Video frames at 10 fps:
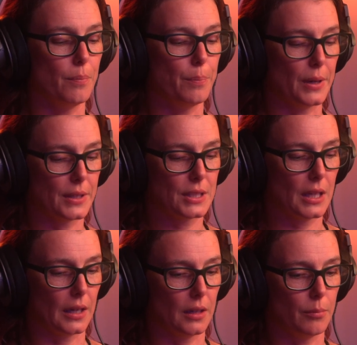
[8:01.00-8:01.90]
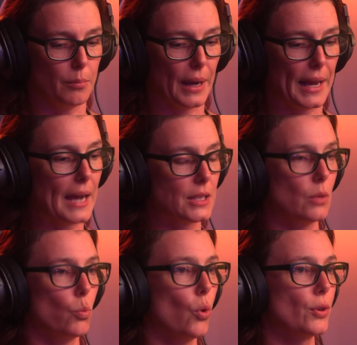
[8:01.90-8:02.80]
But by
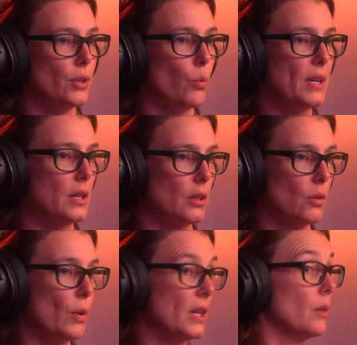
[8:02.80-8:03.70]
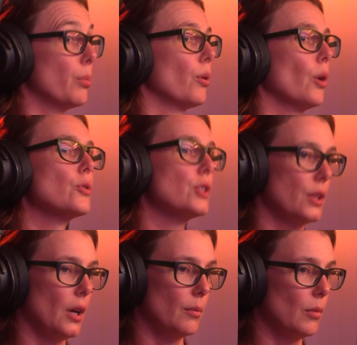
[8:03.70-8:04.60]
adding water, we can approach
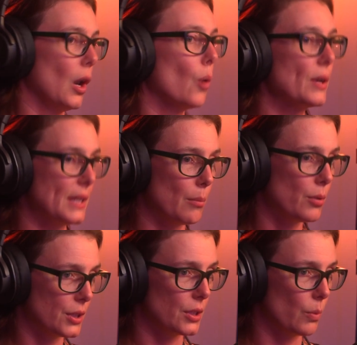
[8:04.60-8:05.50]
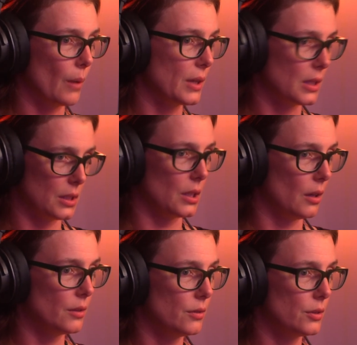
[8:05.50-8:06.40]
lower temperatures where we can
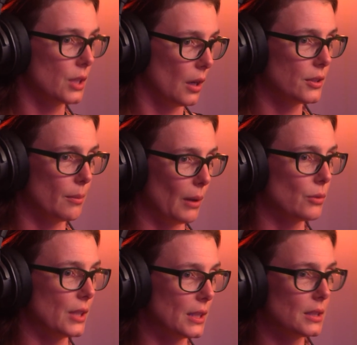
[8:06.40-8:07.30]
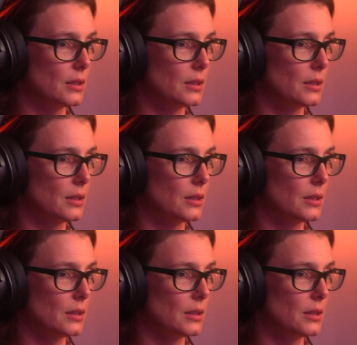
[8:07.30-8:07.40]
start to melt it.